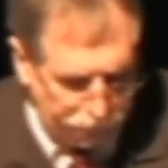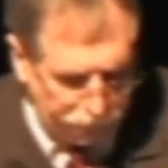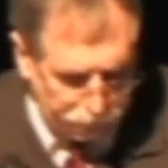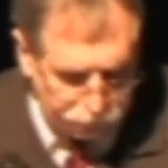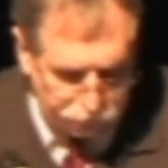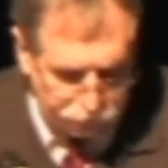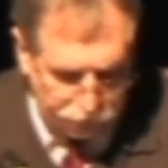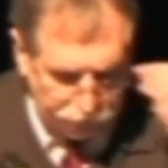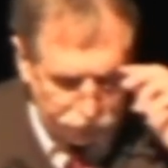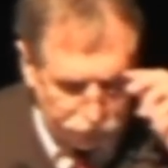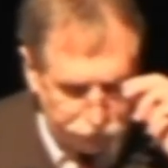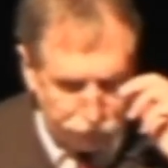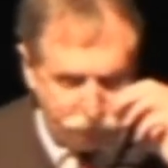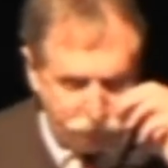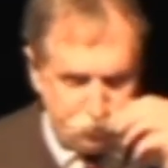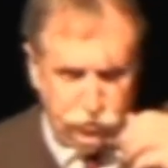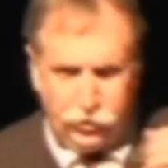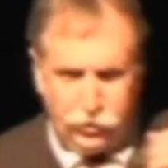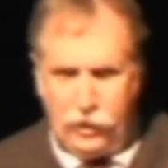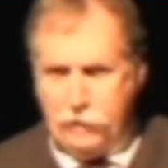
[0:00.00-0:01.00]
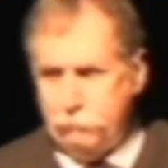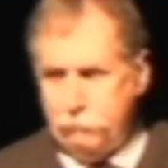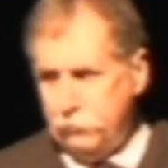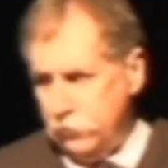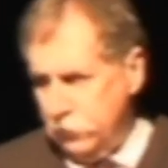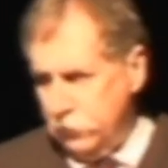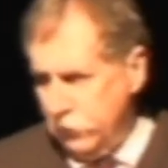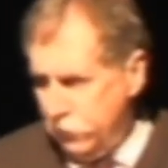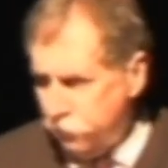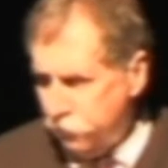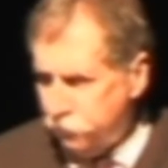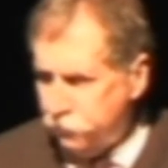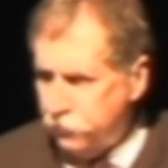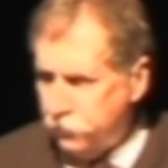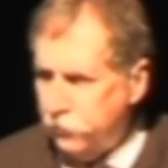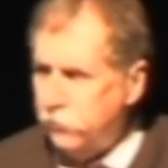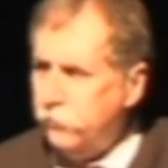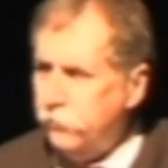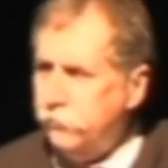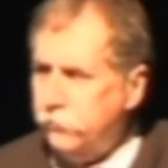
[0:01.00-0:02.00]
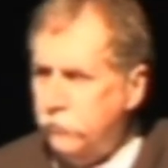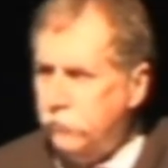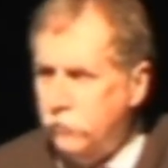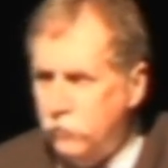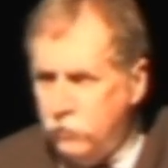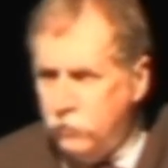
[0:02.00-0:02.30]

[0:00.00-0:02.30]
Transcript: upstairs and shop downstairs,